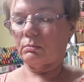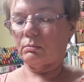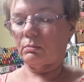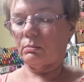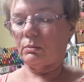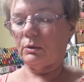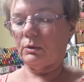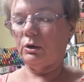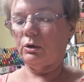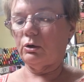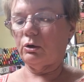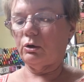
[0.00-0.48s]

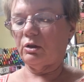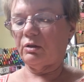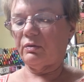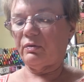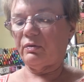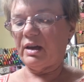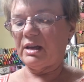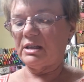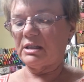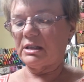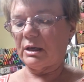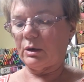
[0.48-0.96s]
the
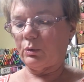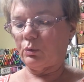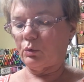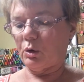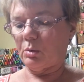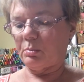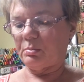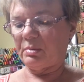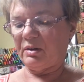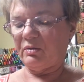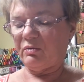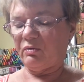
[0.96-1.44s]
facing
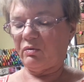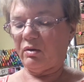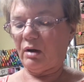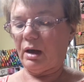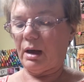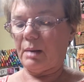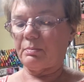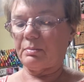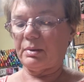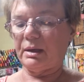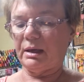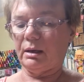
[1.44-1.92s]
won't be
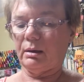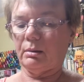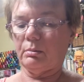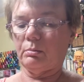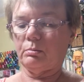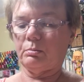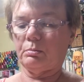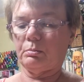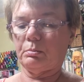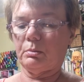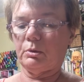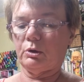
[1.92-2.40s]
flopping
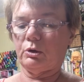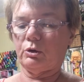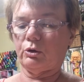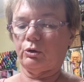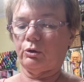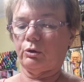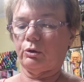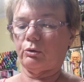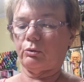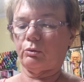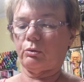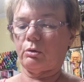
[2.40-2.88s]
to
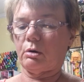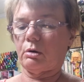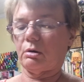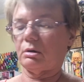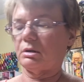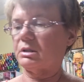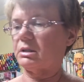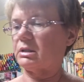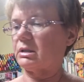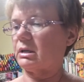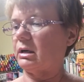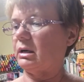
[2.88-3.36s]
the wrong
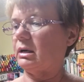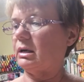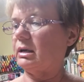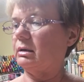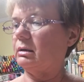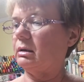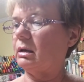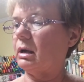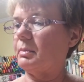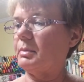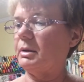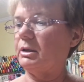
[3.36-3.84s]
side,
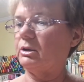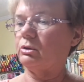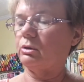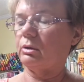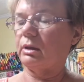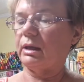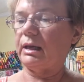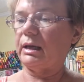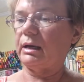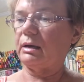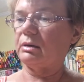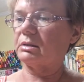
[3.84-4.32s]
to
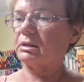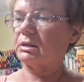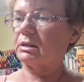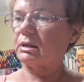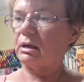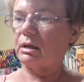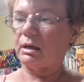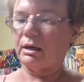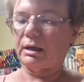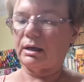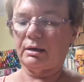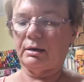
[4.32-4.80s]
the
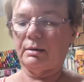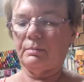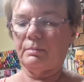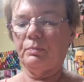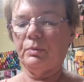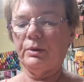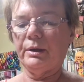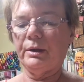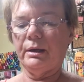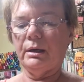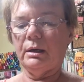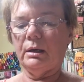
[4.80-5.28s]
outside.
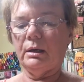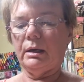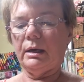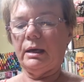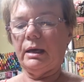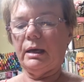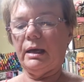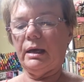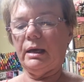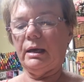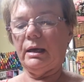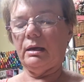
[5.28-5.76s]

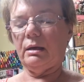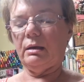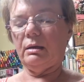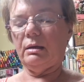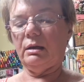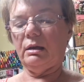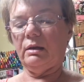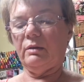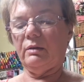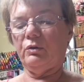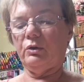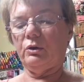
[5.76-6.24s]
And
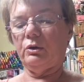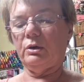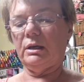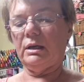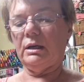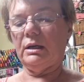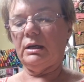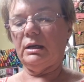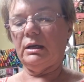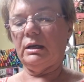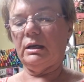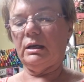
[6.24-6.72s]
if you
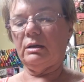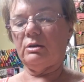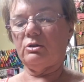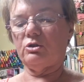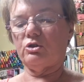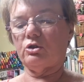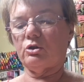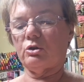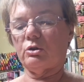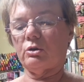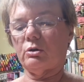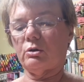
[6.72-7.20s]
didn't
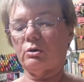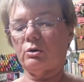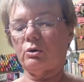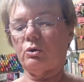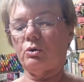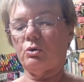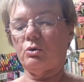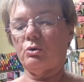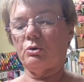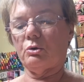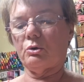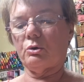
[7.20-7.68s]
get your
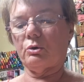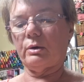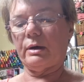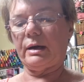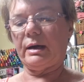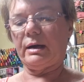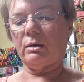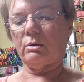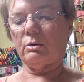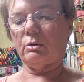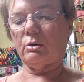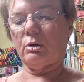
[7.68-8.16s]
corner
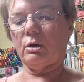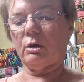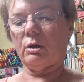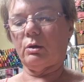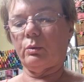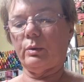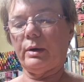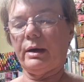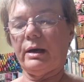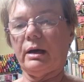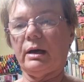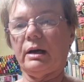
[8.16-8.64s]
out all the
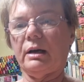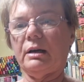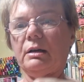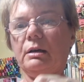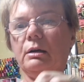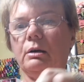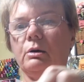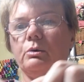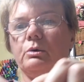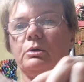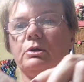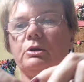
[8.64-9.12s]
way, I
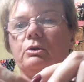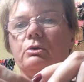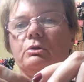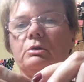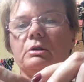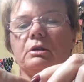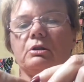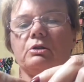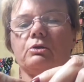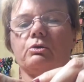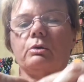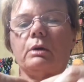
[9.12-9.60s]
always use
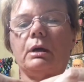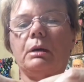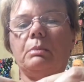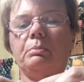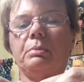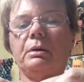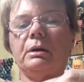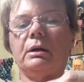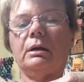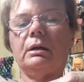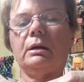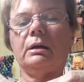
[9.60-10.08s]
a straight
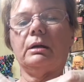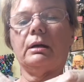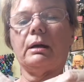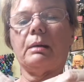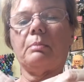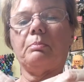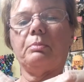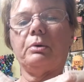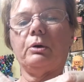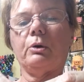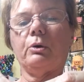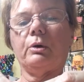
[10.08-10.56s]
pin and I
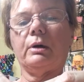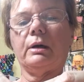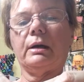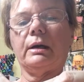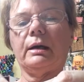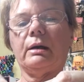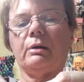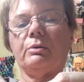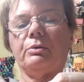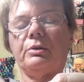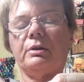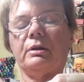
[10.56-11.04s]
poke it
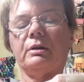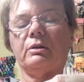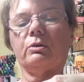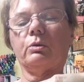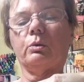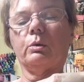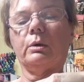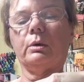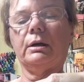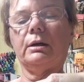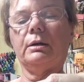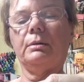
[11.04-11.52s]
out this
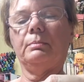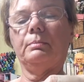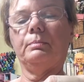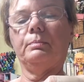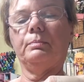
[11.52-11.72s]
way.